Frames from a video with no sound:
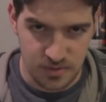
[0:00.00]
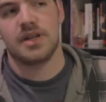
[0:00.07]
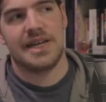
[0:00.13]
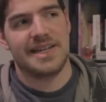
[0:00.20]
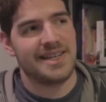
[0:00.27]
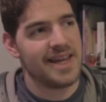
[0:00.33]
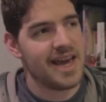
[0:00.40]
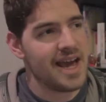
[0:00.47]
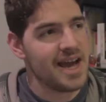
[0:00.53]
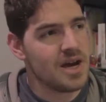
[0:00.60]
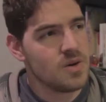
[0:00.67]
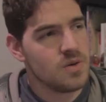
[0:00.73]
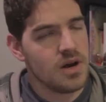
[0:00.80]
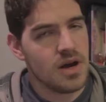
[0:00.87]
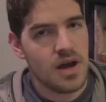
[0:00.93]
And
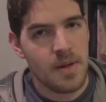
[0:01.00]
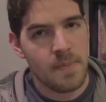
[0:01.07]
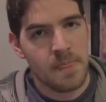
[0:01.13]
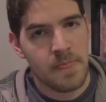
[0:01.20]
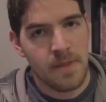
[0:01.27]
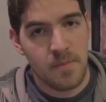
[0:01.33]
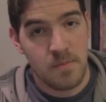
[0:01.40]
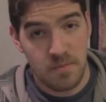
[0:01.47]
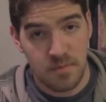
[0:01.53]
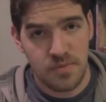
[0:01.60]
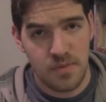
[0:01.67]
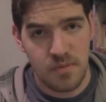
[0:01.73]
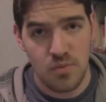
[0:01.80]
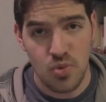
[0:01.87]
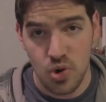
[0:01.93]
now,
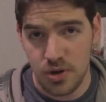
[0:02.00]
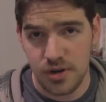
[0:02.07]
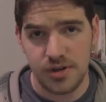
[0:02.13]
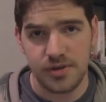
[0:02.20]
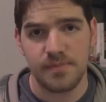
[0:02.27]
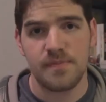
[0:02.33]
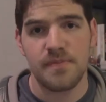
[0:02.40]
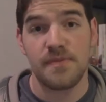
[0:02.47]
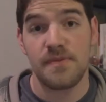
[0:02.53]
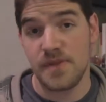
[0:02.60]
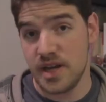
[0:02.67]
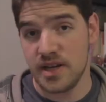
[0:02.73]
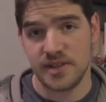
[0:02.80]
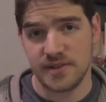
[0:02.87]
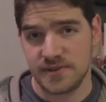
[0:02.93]
more
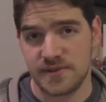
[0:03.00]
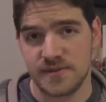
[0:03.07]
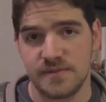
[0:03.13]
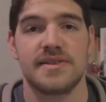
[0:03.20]
things.